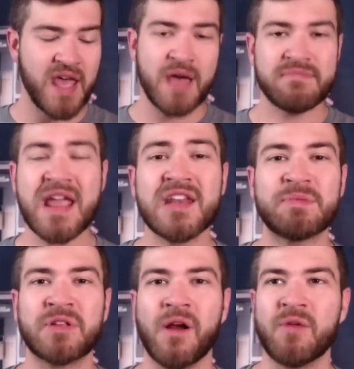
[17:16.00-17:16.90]
May end up
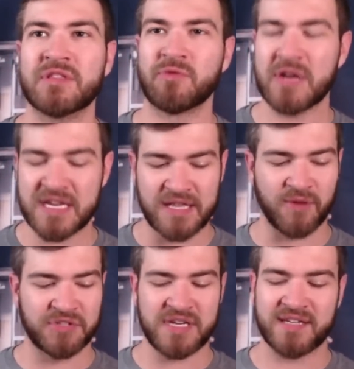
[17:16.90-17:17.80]
starting with the rookies there.
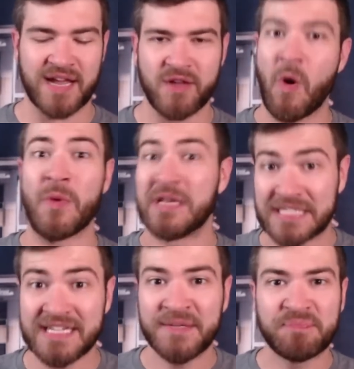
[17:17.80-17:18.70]
We'll see exactly what we
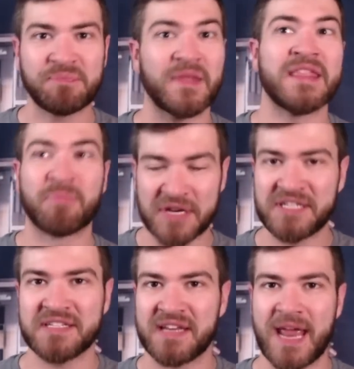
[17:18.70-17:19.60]
see in the
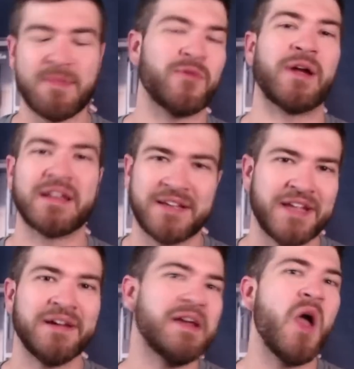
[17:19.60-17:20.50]
preseason game before I can tell
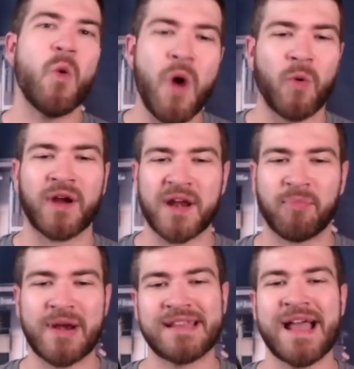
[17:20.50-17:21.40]
you what we're going to
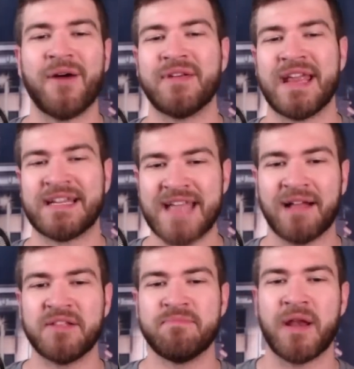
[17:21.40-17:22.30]
break down
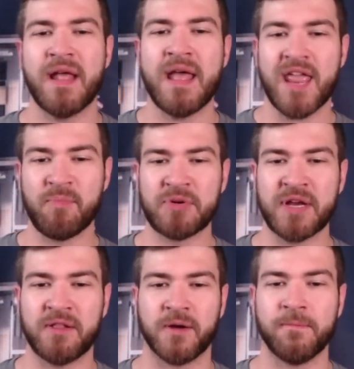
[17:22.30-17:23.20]
exactly. But in
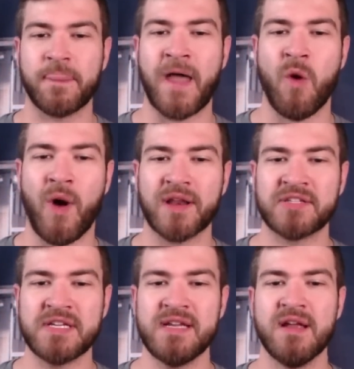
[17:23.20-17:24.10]
particular, I want to
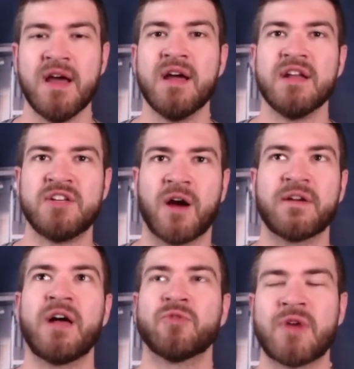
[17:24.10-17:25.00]
see
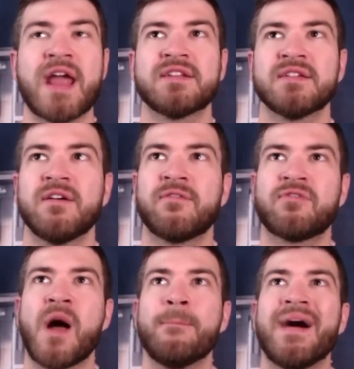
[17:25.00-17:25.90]
Darnell Wright
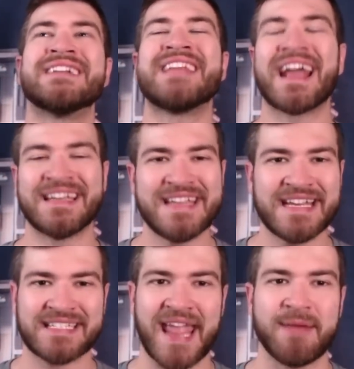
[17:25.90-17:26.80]
from a technique
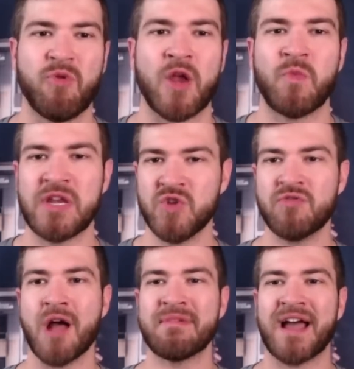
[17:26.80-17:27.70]
standpoint. We knew
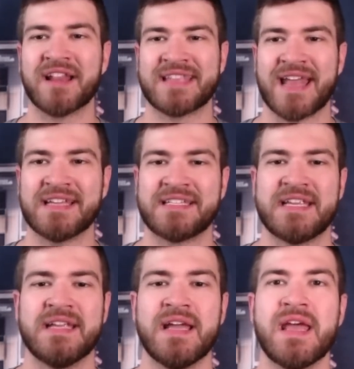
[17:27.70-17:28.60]
coming out of
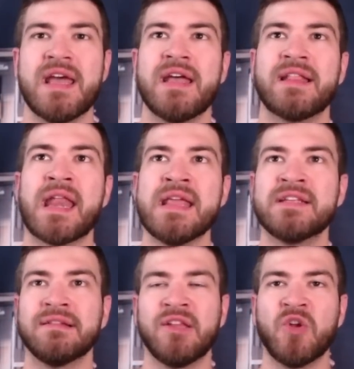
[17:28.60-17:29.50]
Tennessee that he's
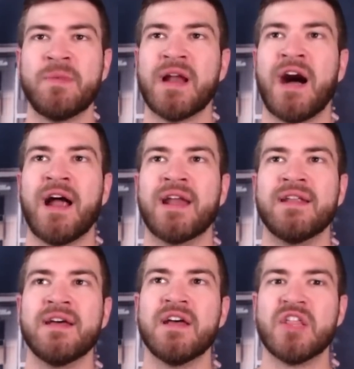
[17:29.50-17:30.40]
a little bit on
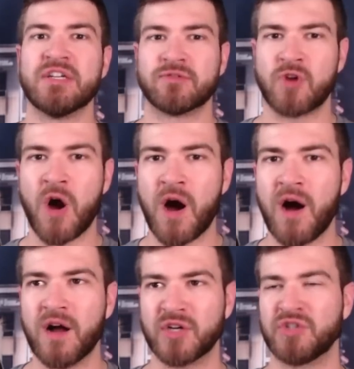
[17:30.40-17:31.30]
the
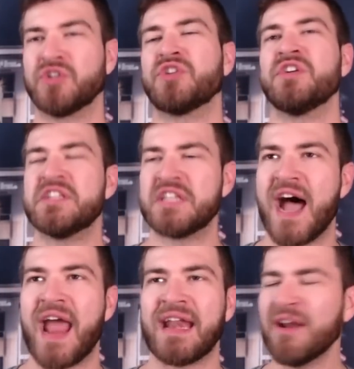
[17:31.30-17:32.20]
raw-er
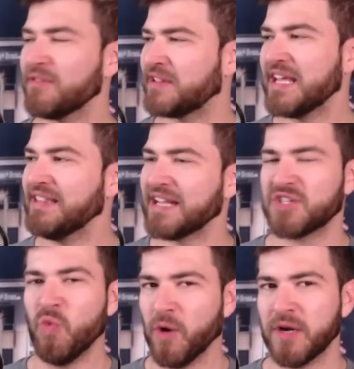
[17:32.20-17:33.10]
side. I don't think that's a
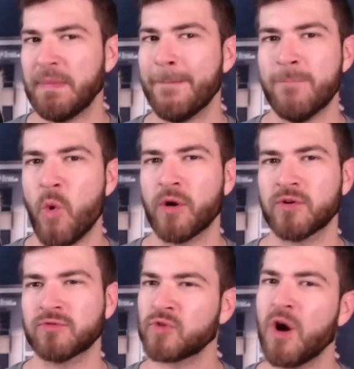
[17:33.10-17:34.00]
word, but
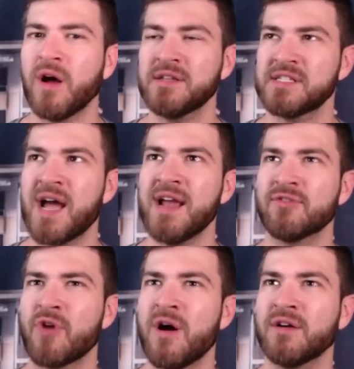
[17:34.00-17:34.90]
more raw side,
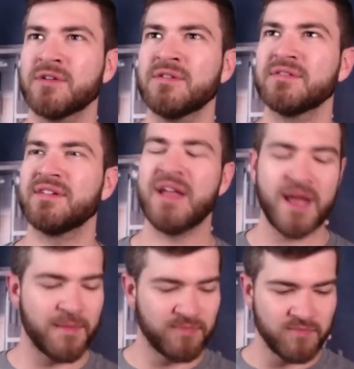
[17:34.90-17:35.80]
raw-er,
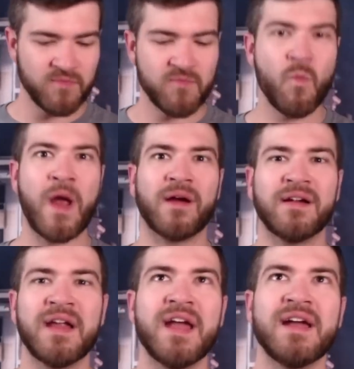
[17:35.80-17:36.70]

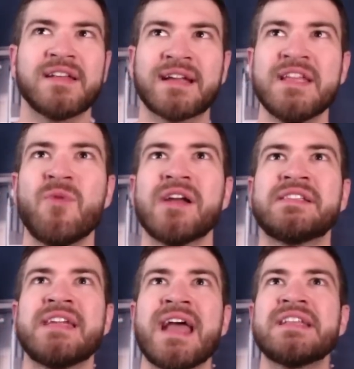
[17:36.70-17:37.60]
where technique-wise,
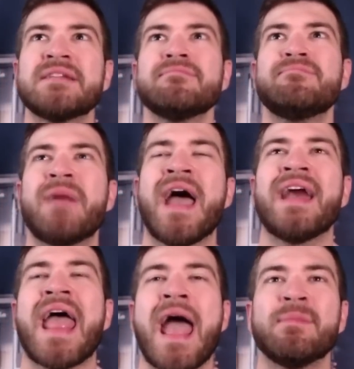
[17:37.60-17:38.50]
he had some
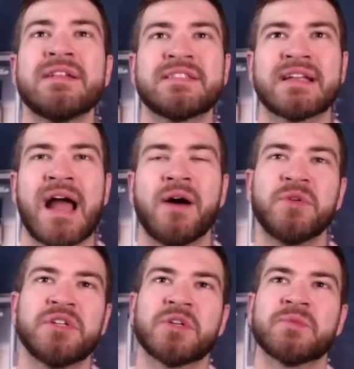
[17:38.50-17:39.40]
bad habits in
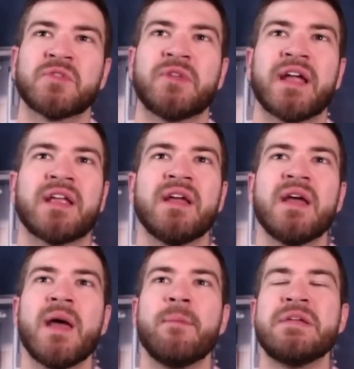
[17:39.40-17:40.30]
college in terms of like
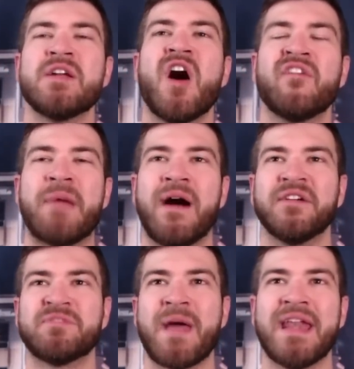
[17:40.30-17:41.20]
being off
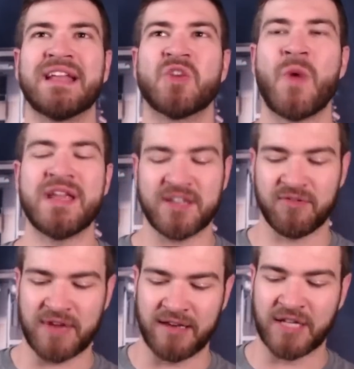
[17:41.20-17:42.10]
balance, bending at the waist
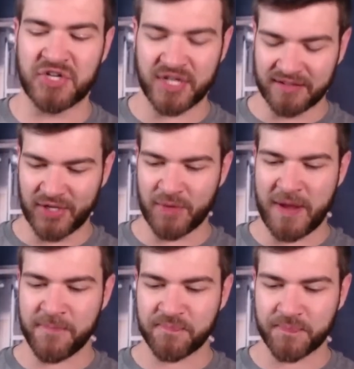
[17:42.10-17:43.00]
and lunging a little
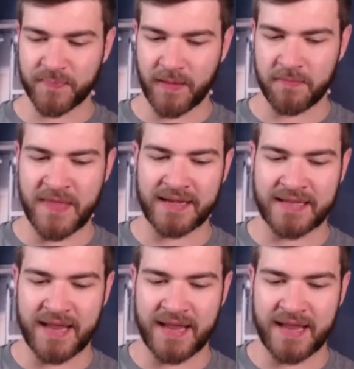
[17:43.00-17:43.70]
bit that